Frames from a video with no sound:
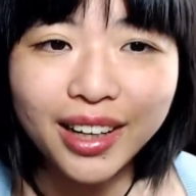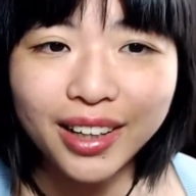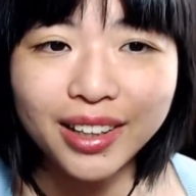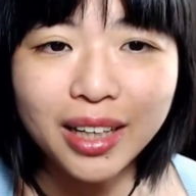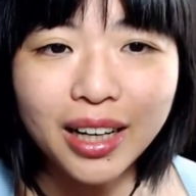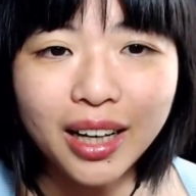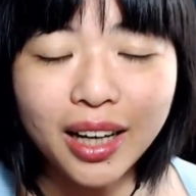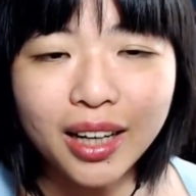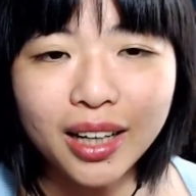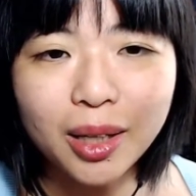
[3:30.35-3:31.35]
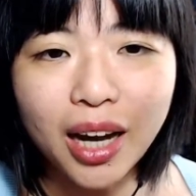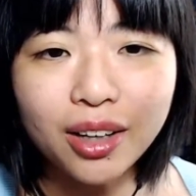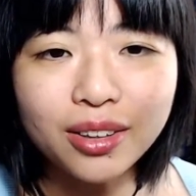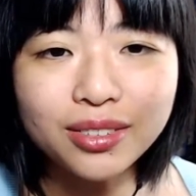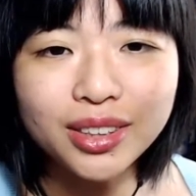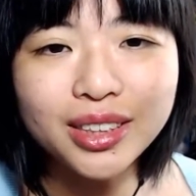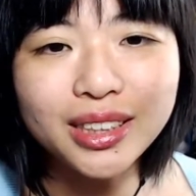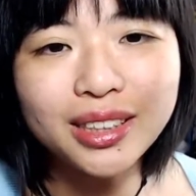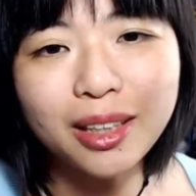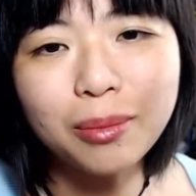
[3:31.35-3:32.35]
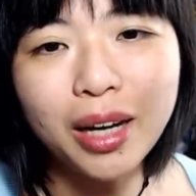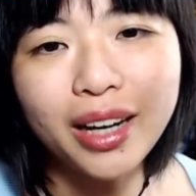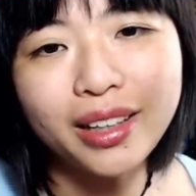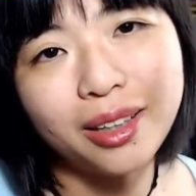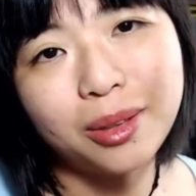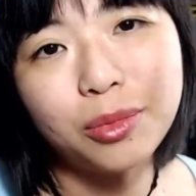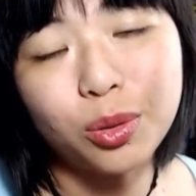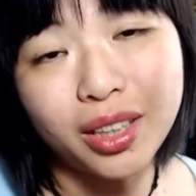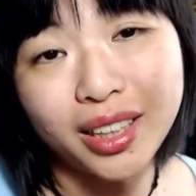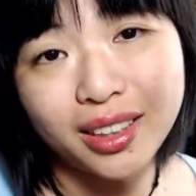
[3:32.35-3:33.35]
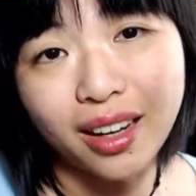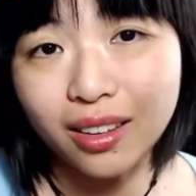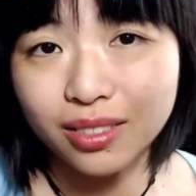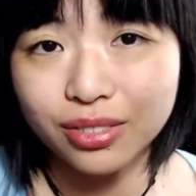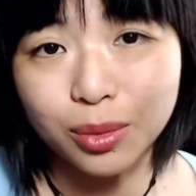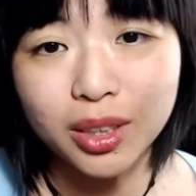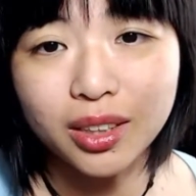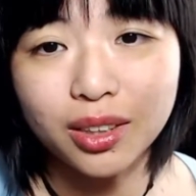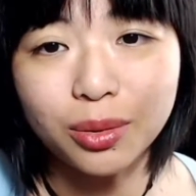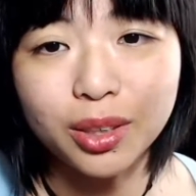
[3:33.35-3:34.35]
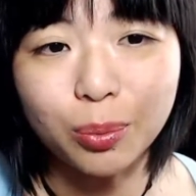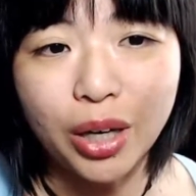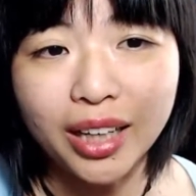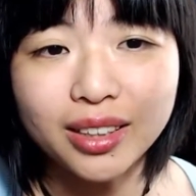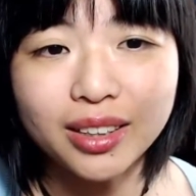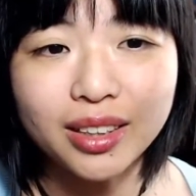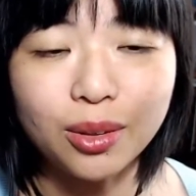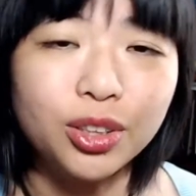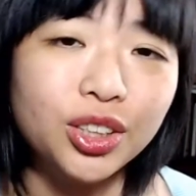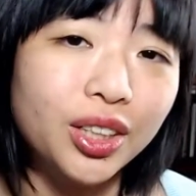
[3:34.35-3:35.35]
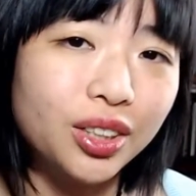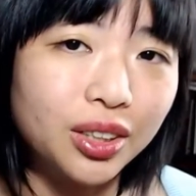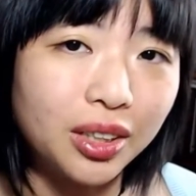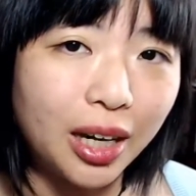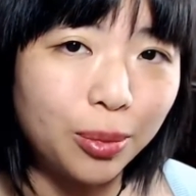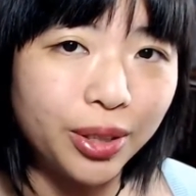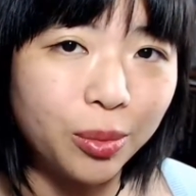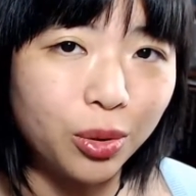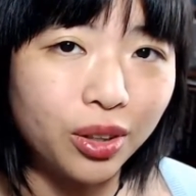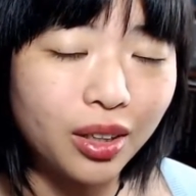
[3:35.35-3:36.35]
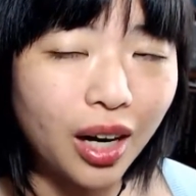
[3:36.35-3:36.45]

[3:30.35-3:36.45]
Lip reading: And however, some I am quite unfamiliar with the practice and wish they could elaborate more.